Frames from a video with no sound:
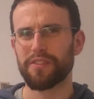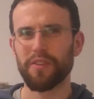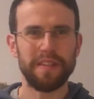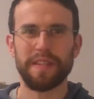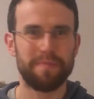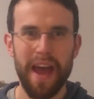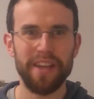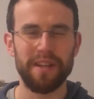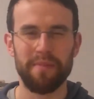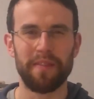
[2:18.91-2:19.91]
there's nothing
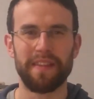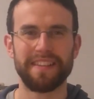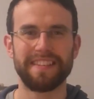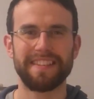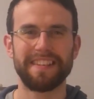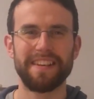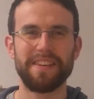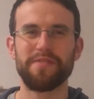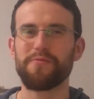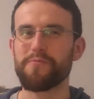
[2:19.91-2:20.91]
special about this.
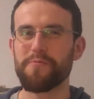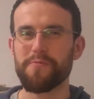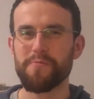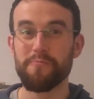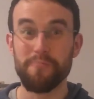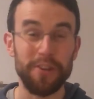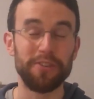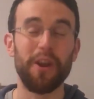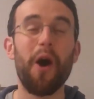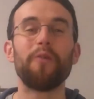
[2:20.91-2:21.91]
We
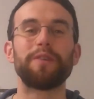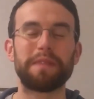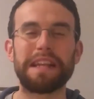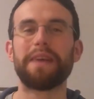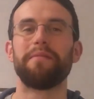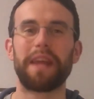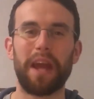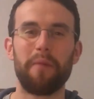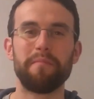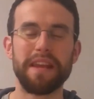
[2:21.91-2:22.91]
should always be
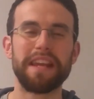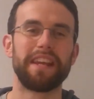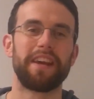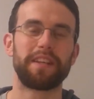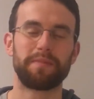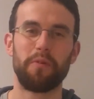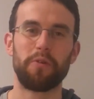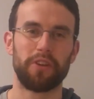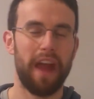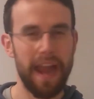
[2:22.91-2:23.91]
limiting our media
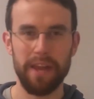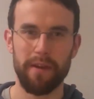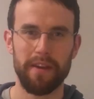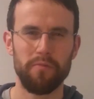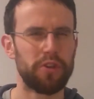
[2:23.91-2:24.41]
exposure anyway.